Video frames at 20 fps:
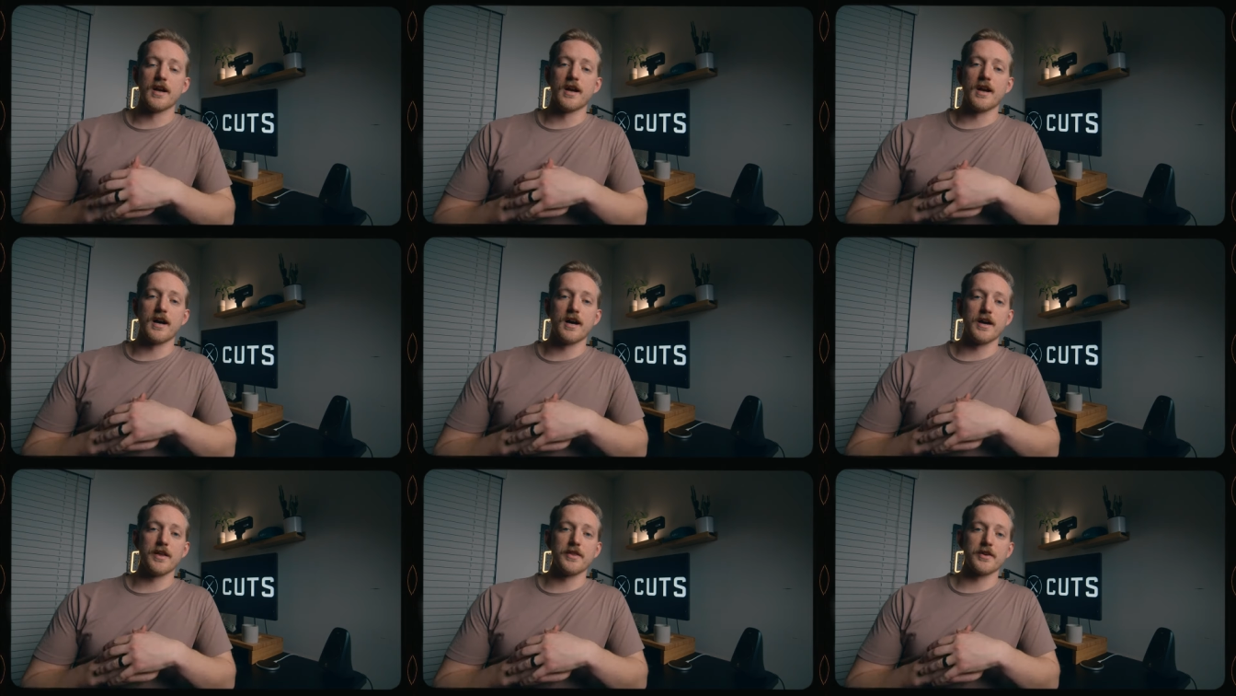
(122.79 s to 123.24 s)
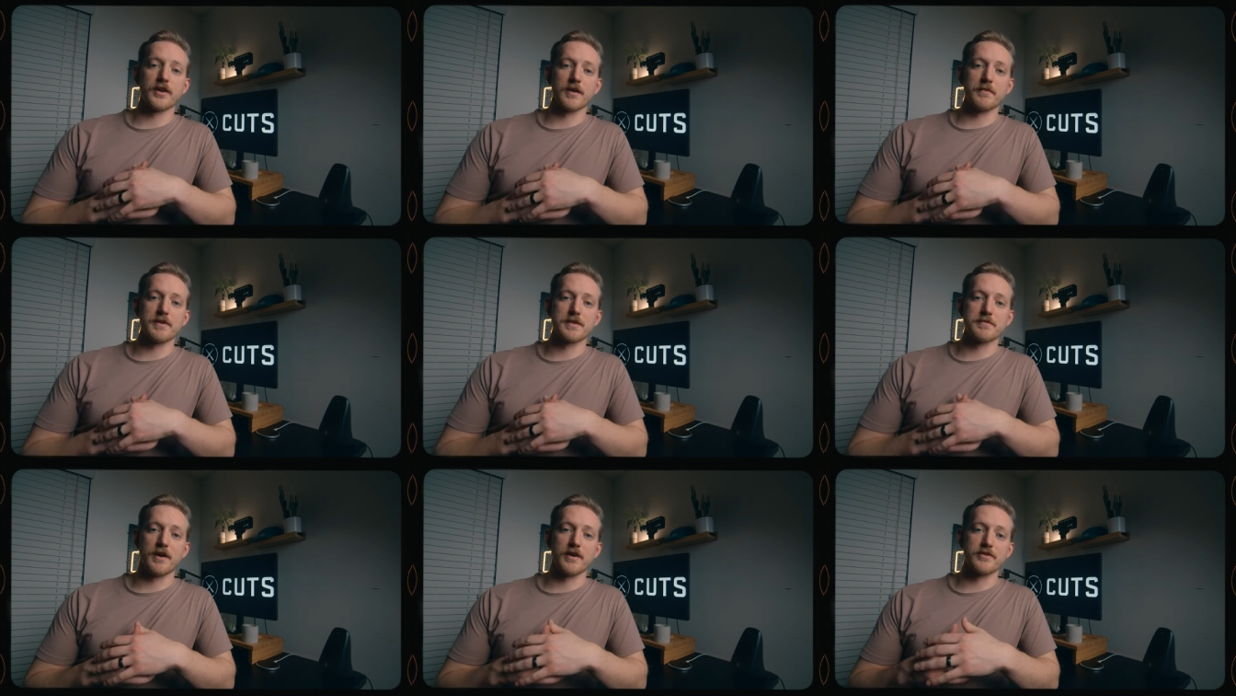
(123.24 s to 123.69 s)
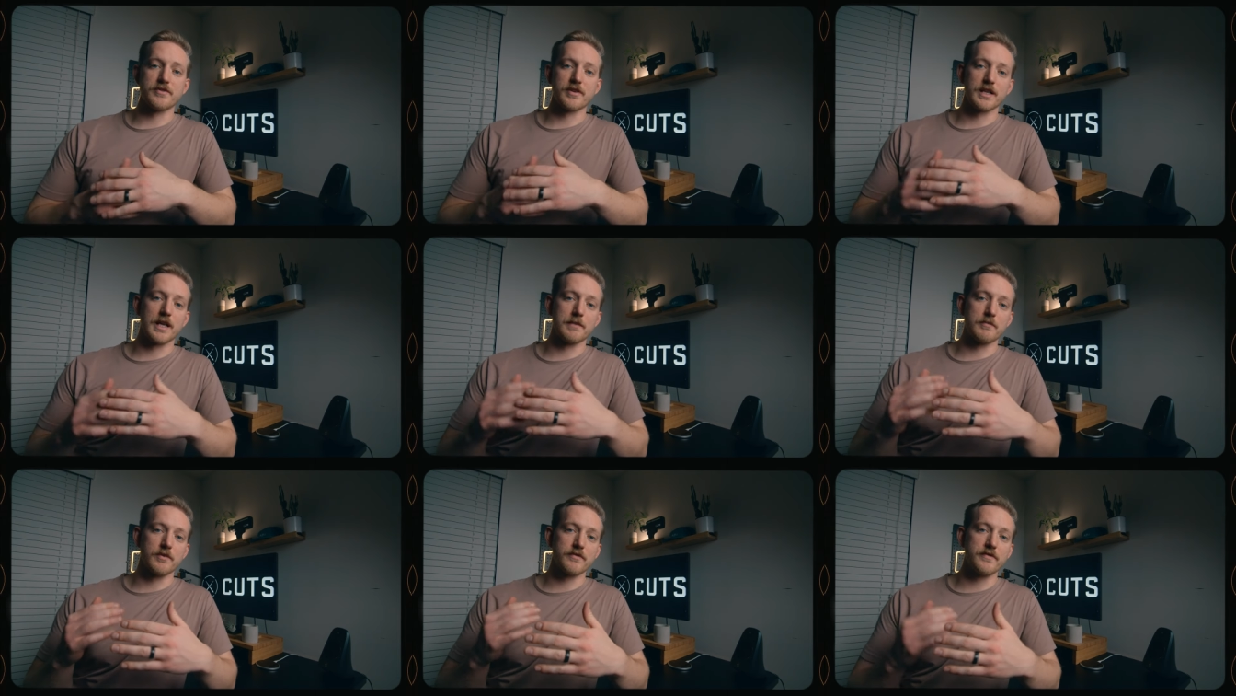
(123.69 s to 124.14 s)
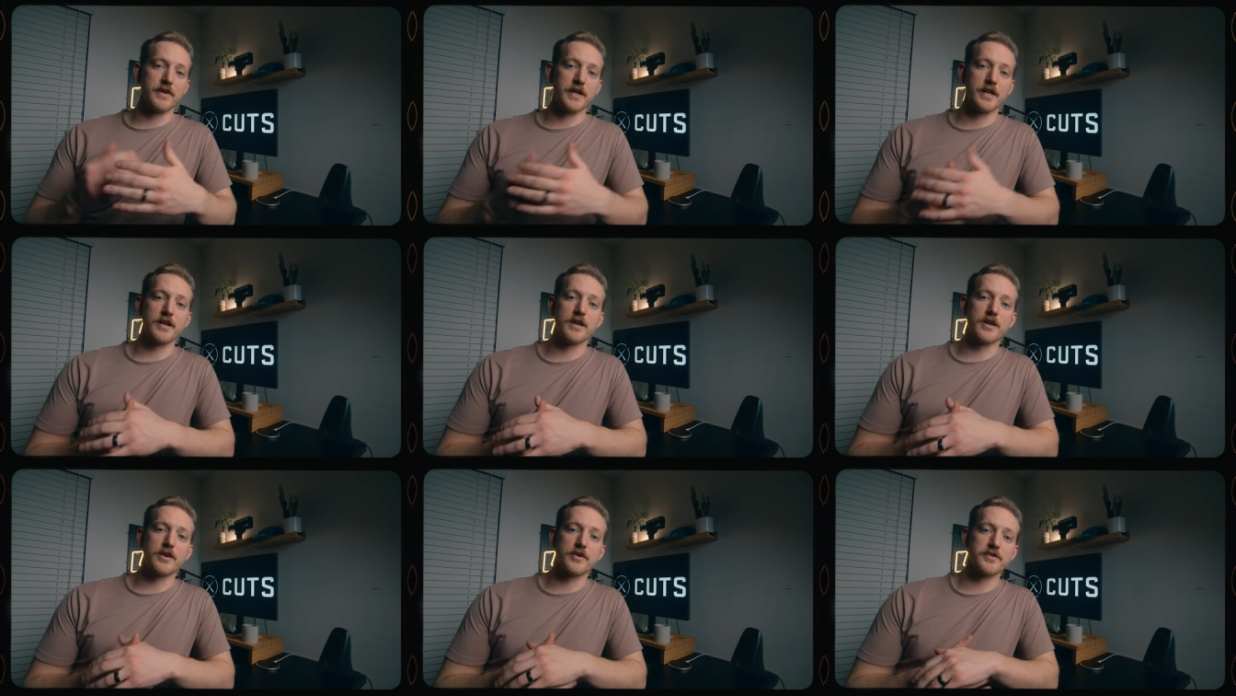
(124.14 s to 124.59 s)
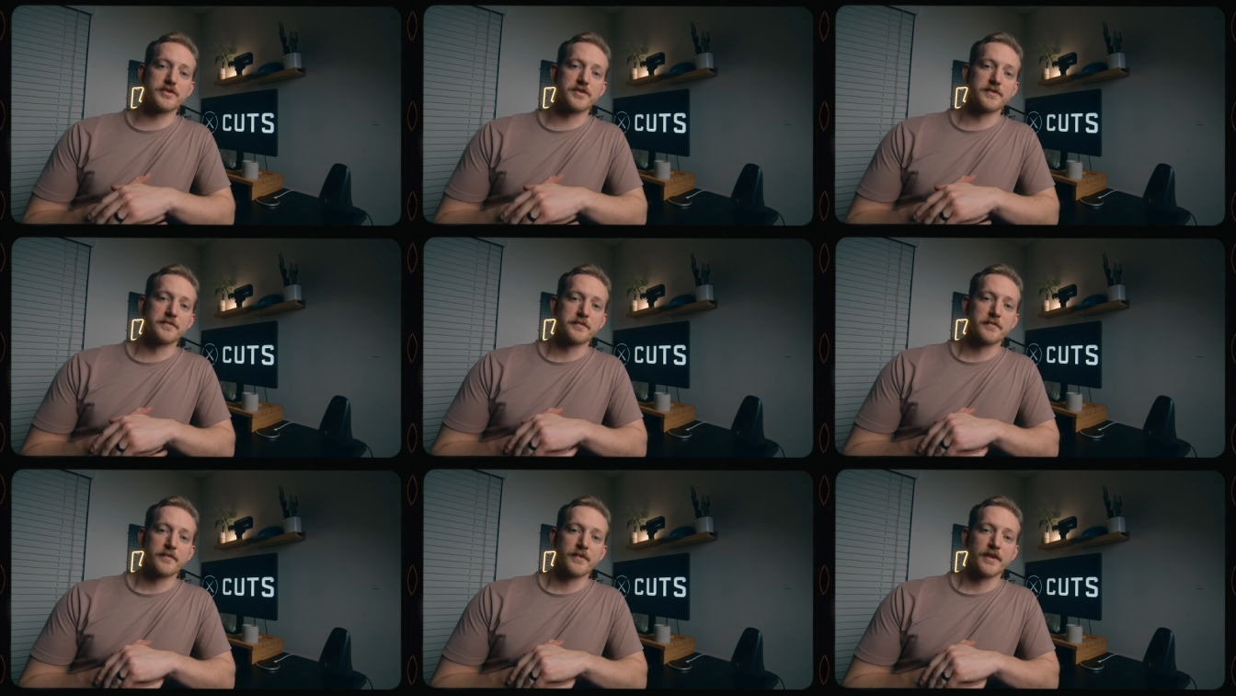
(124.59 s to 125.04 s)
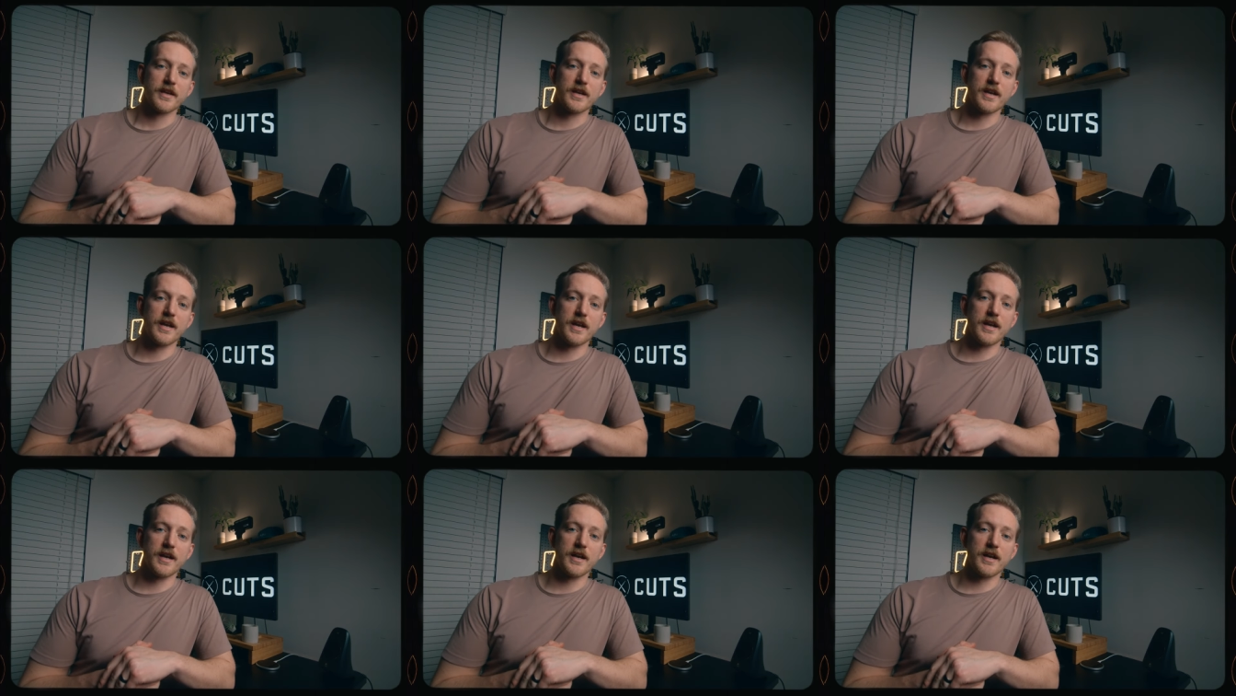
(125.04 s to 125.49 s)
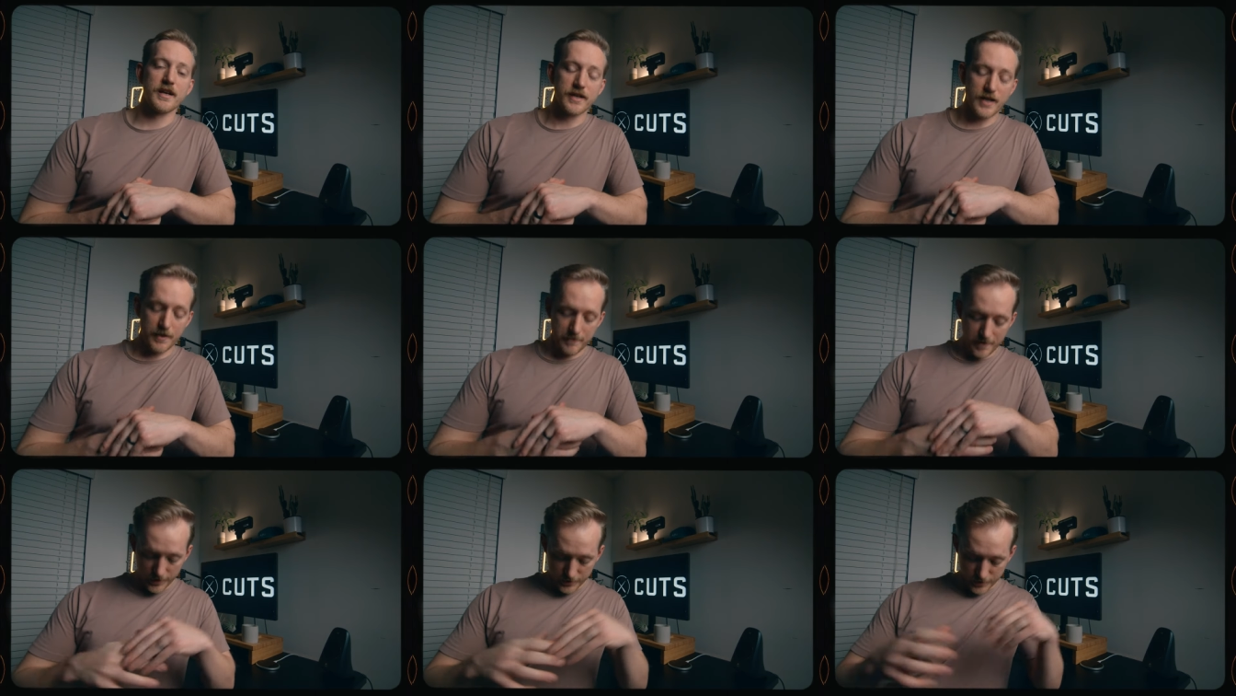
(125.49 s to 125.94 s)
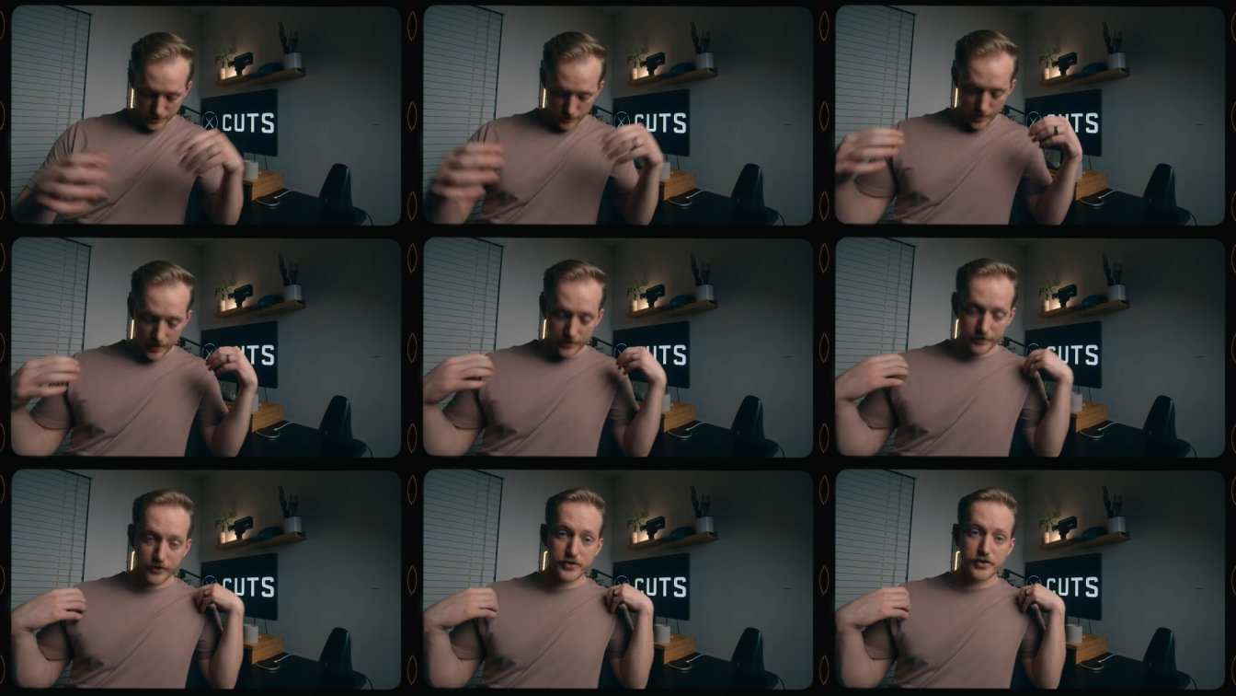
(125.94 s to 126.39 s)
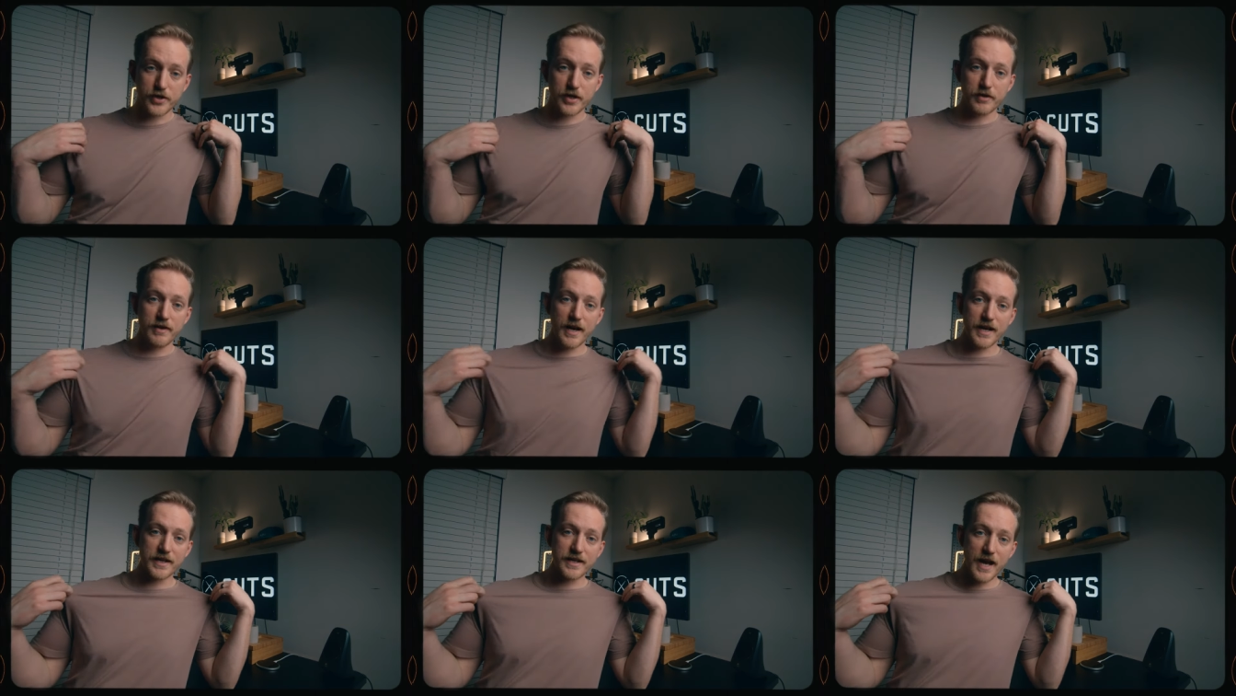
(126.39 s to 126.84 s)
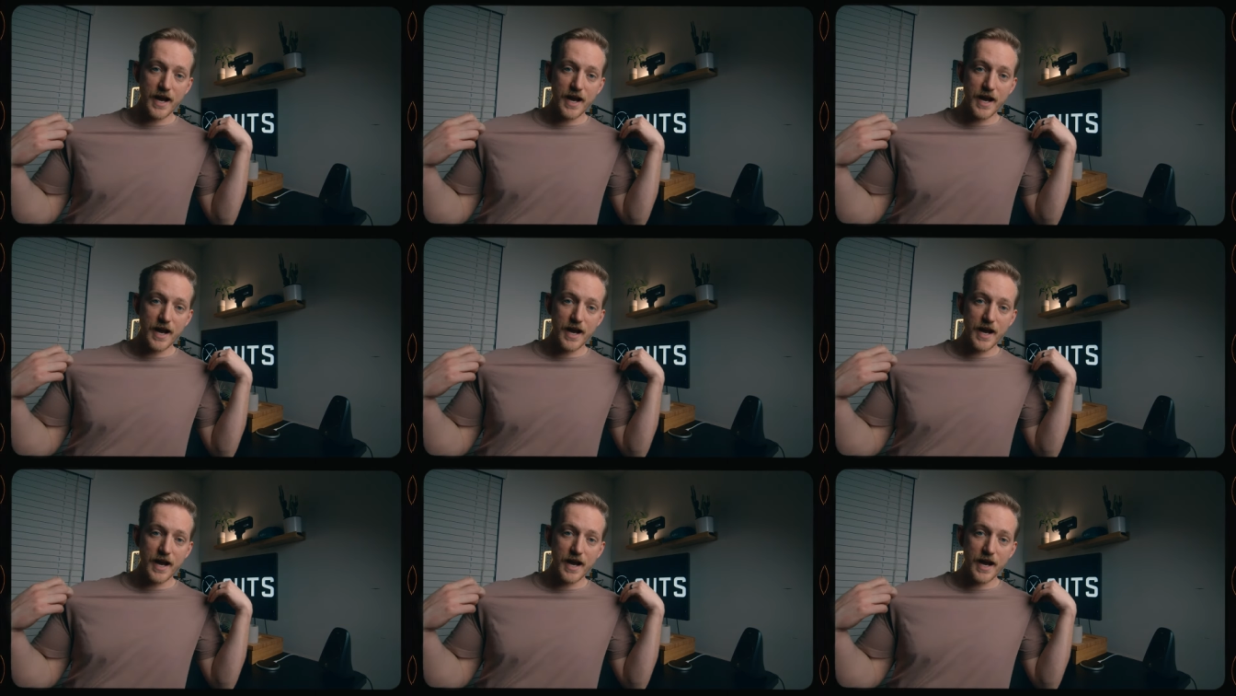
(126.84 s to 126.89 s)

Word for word: Uh, they're gonna be sponsoring a lot more videos, and I'm actually wearing their shirt right